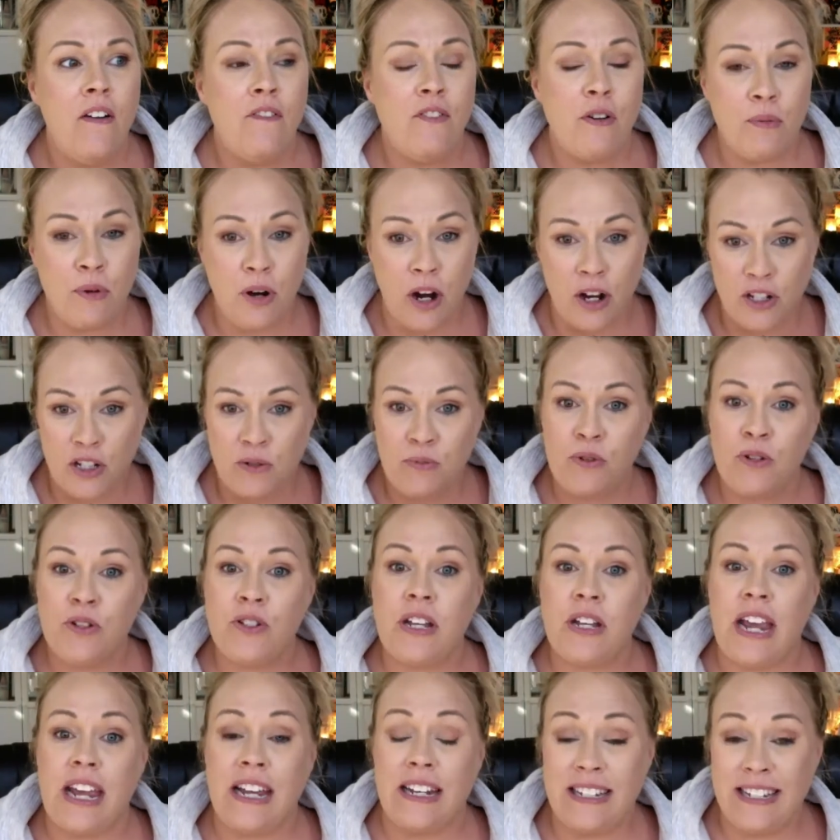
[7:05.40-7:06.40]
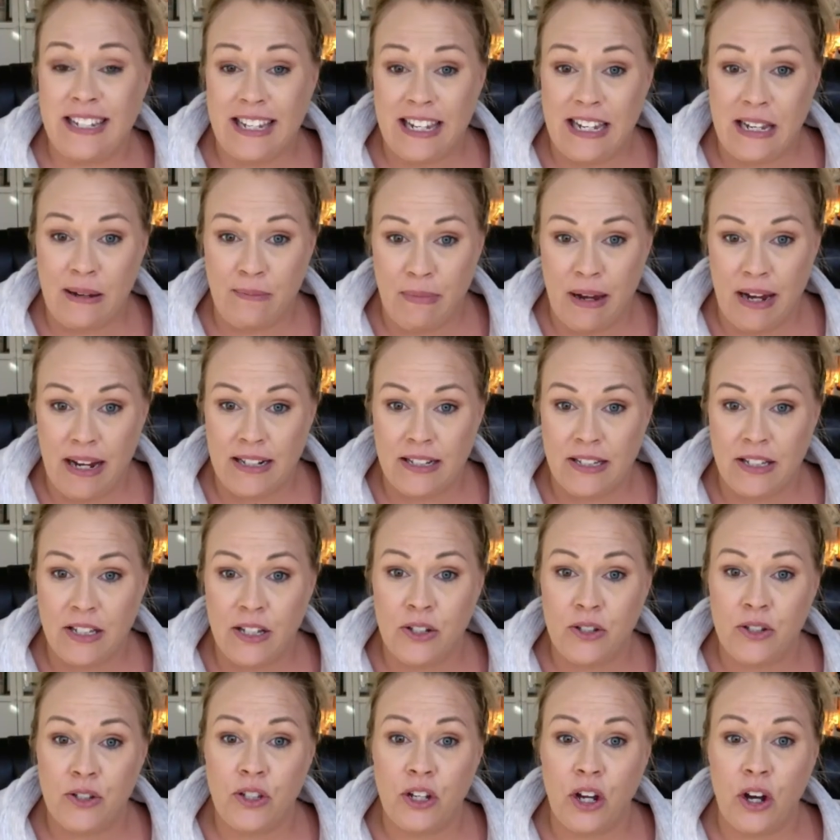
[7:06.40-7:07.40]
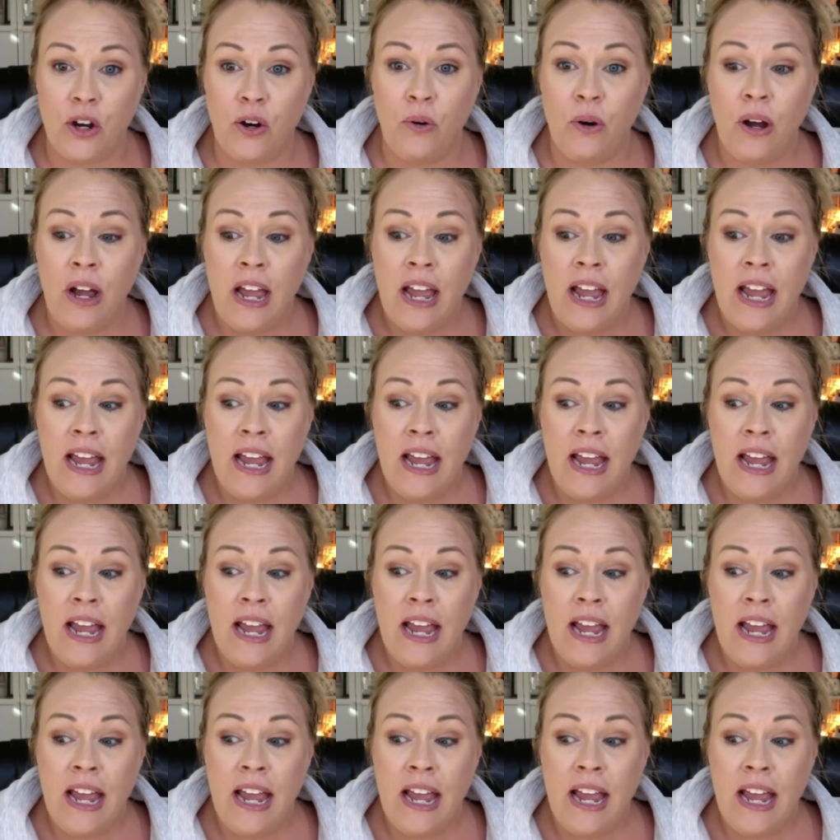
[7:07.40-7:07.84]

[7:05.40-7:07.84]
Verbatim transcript: from customers and teammates so